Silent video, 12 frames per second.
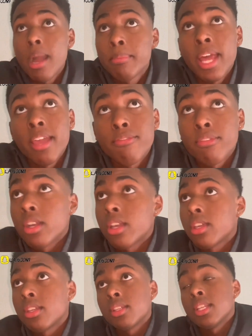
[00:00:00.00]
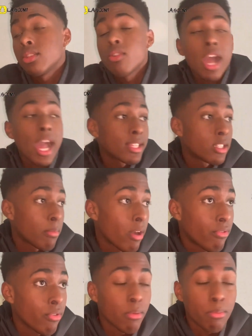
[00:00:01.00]
I'm like, fuck it. It's over. I tell
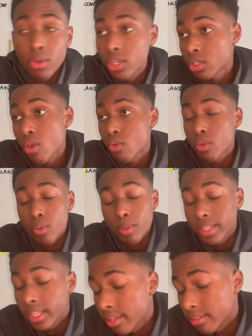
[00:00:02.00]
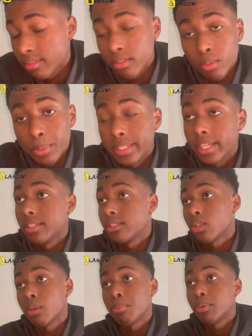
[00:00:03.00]
my friend, bro, it's over. We done.
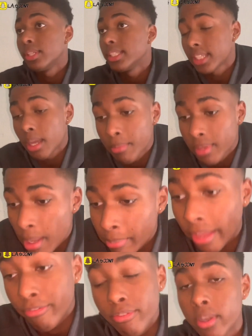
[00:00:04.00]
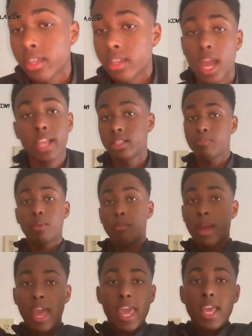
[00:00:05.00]
So the police come in. I'm like, fuck it. I just
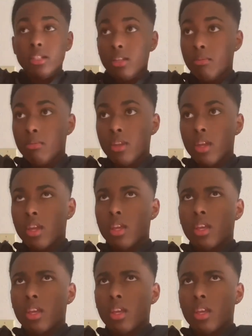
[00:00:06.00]
put my hands up.